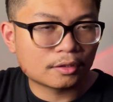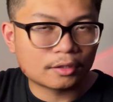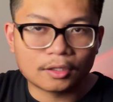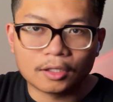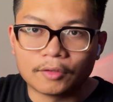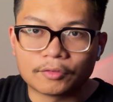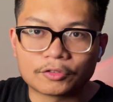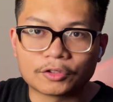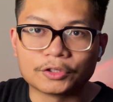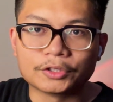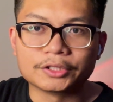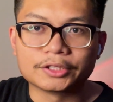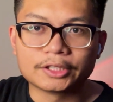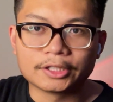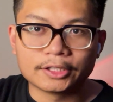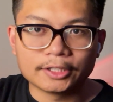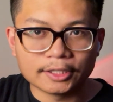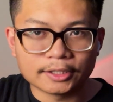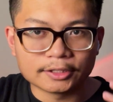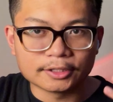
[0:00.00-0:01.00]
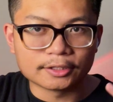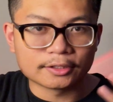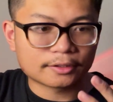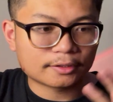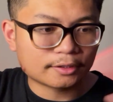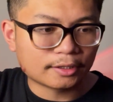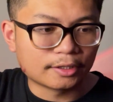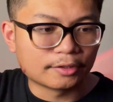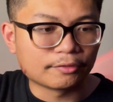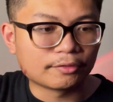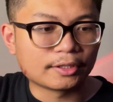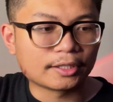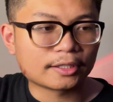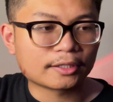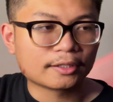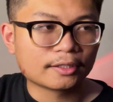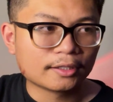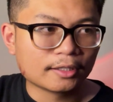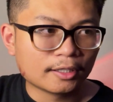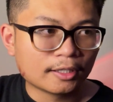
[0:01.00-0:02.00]
Of course, it doesn't kind of like
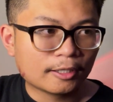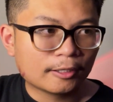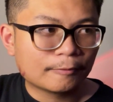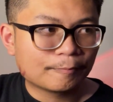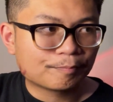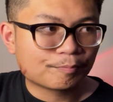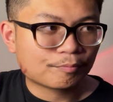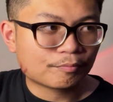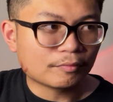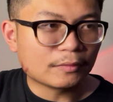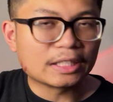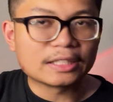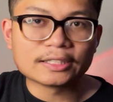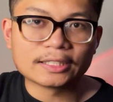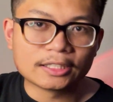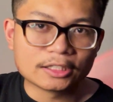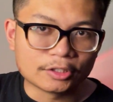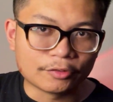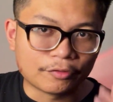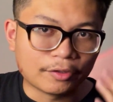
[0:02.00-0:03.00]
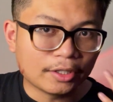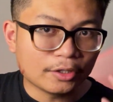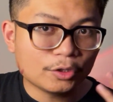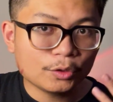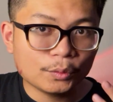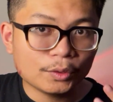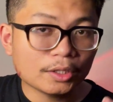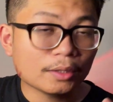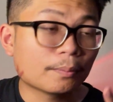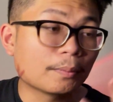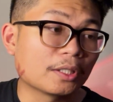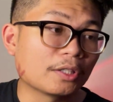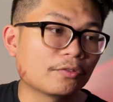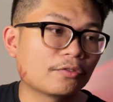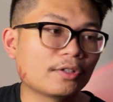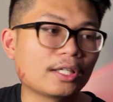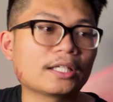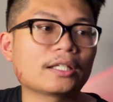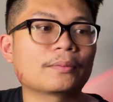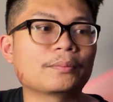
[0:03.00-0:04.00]
make sense if I do it, but if
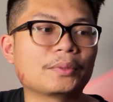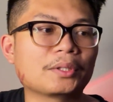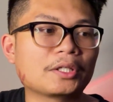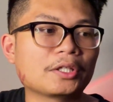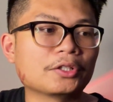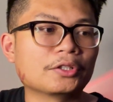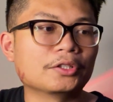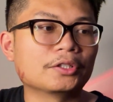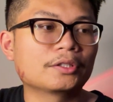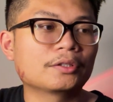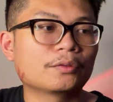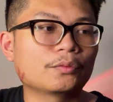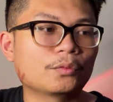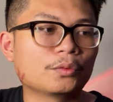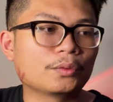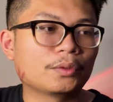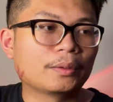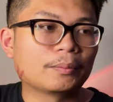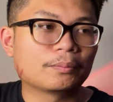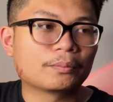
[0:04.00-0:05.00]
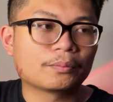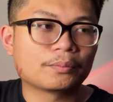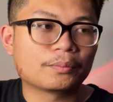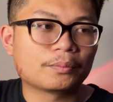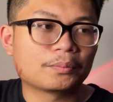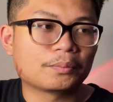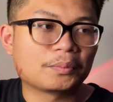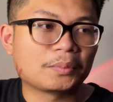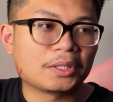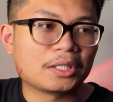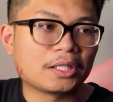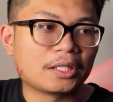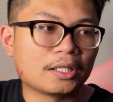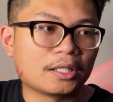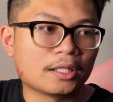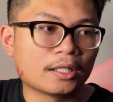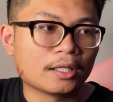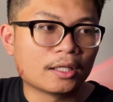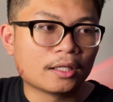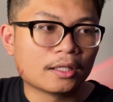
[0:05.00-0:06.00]
like a beginner would
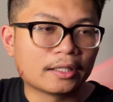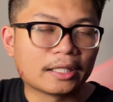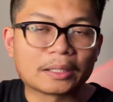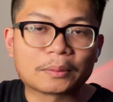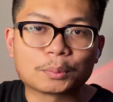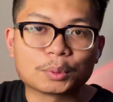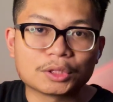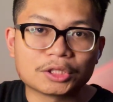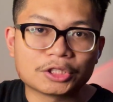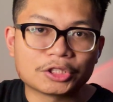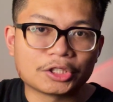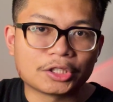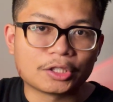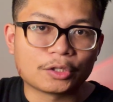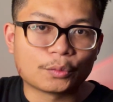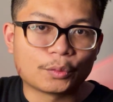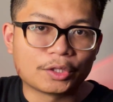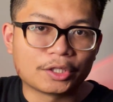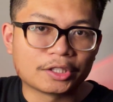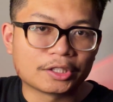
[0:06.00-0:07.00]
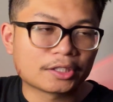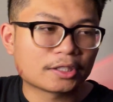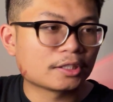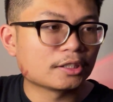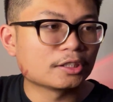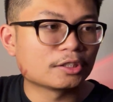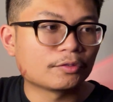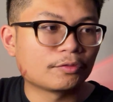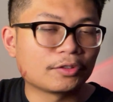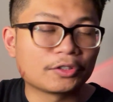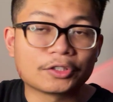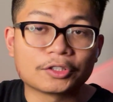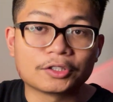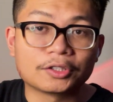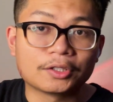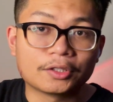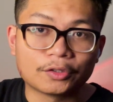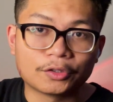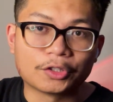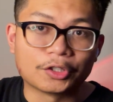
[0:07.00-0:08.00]
be like positioning where his
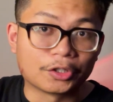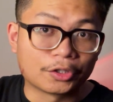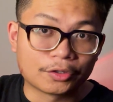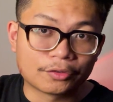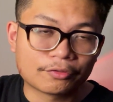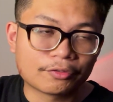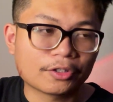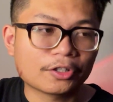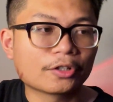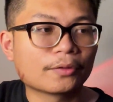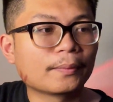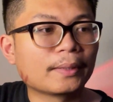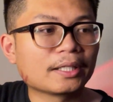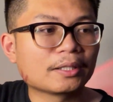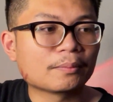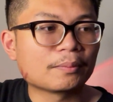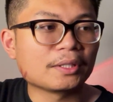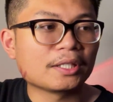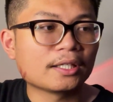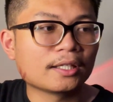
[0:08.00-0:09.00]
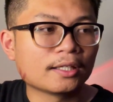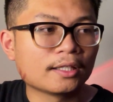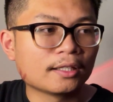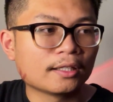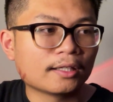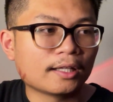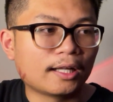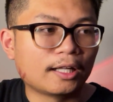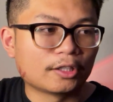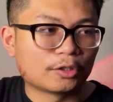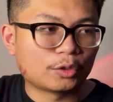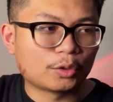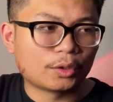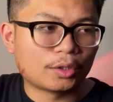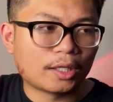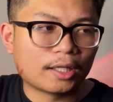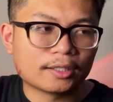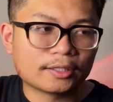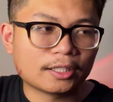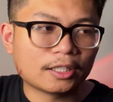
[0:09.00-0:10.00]
finger or her finger might be,
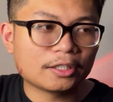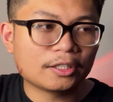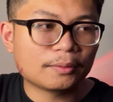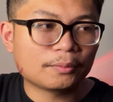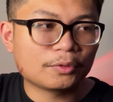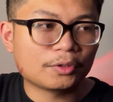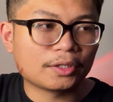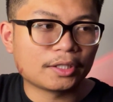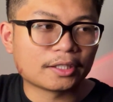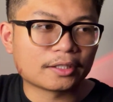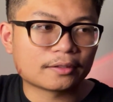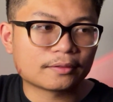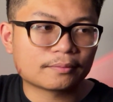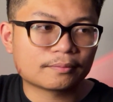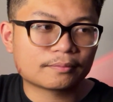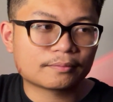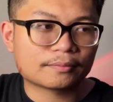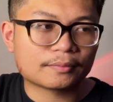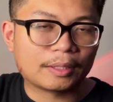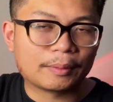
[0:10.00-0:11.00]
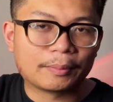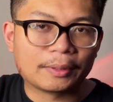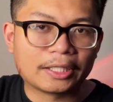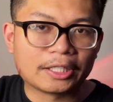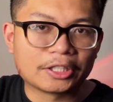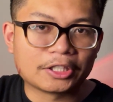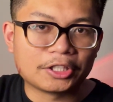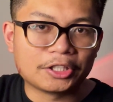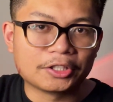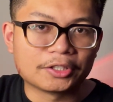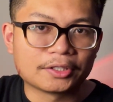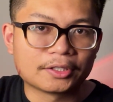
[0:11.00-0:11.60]
I'll tell them to like apply it here.